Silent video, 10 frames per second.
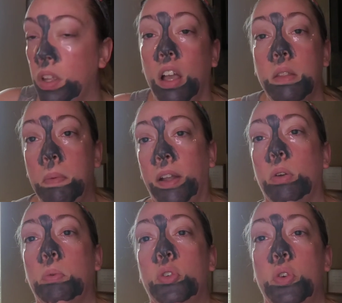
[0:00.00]
the
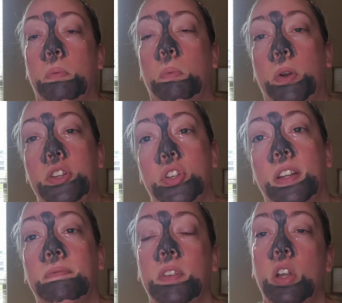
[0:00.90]

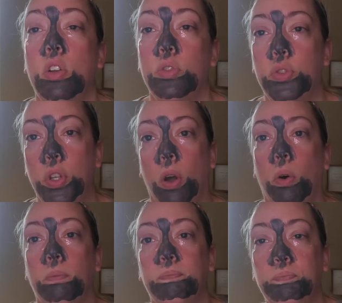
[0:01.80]
microdermabrasion.
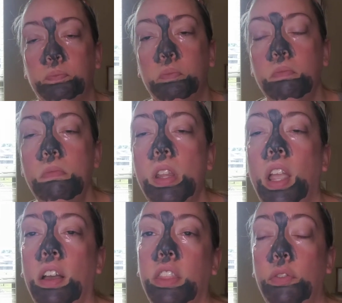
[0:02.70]
So
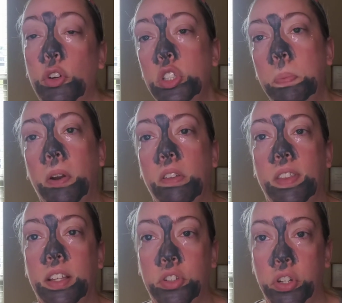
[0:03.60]
the first part of
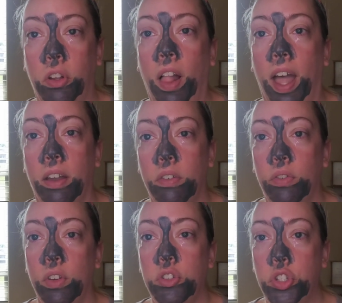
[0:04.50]
this, you'll
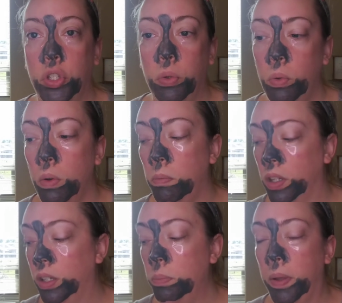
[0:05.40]
have two
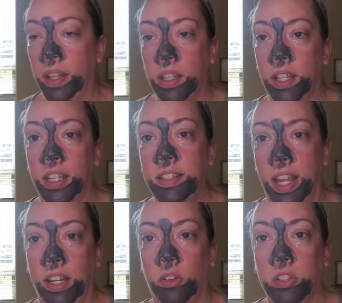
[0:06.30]
little pink
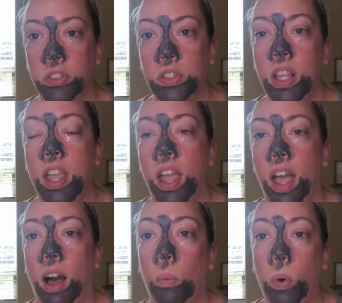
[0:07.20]
containers.
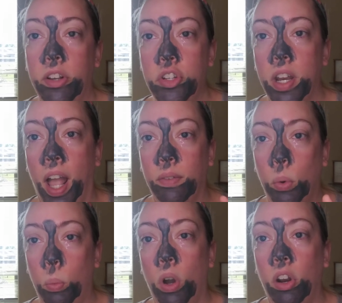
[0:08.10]
One should have a
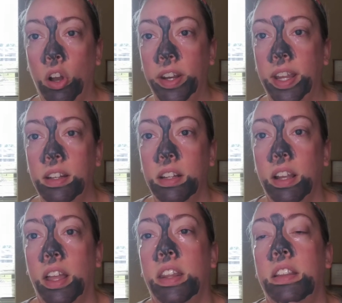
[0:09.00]
1 on it
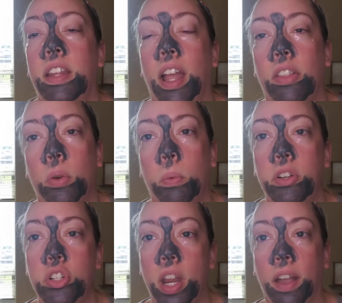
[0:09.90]
and the other one
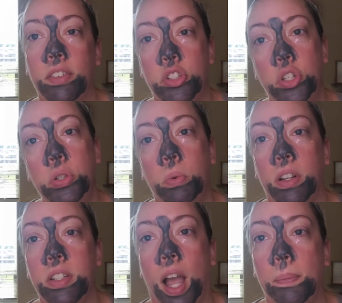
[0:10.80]
should have a 2
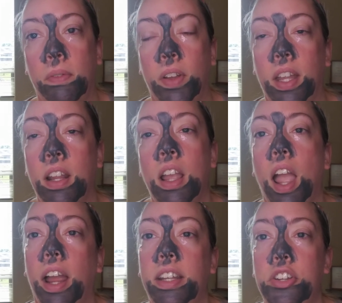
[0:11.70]
on top of it.
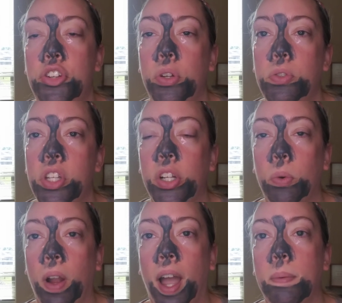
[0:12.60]
I need you to
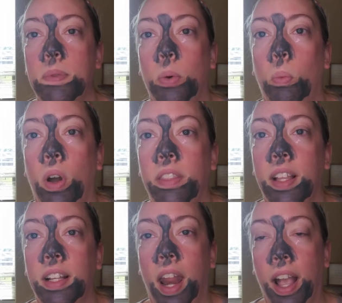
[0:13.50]
grab the one
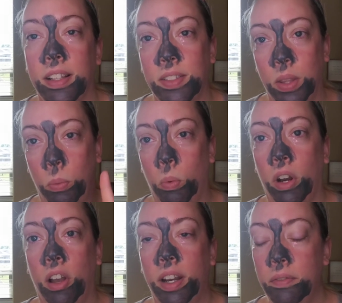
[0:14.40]
that has the 1
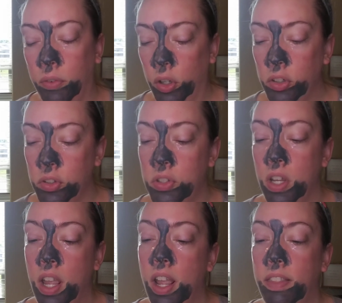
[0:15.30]
on it first.
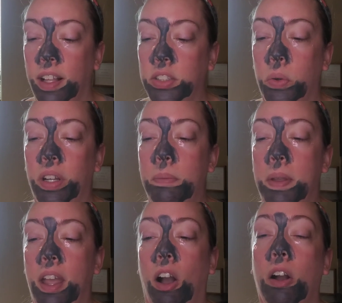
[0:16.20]
That's going to
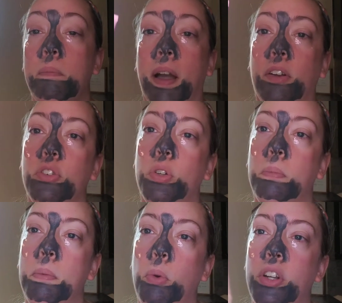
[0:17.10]
be our
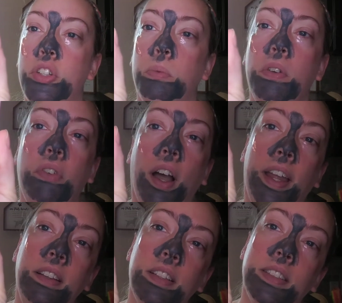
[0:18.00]
Microdermabrasion
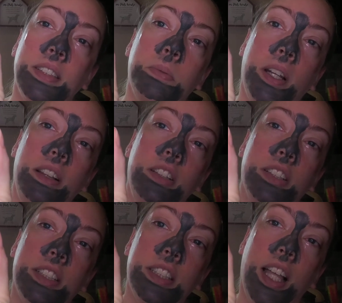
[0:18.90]
Refine. This is what it
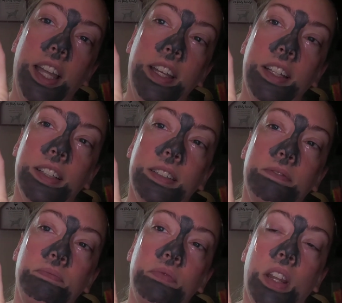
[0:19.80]
looks like.
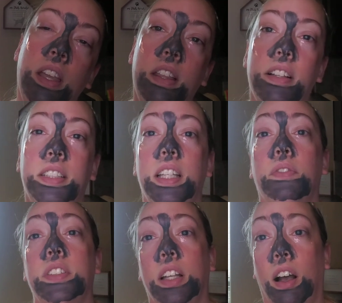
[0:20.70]
This
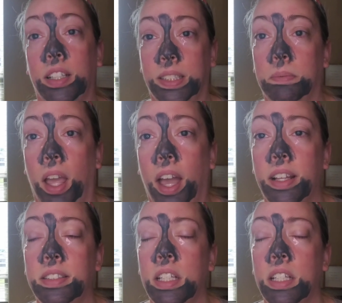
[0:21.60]
stuff is awesome, guys.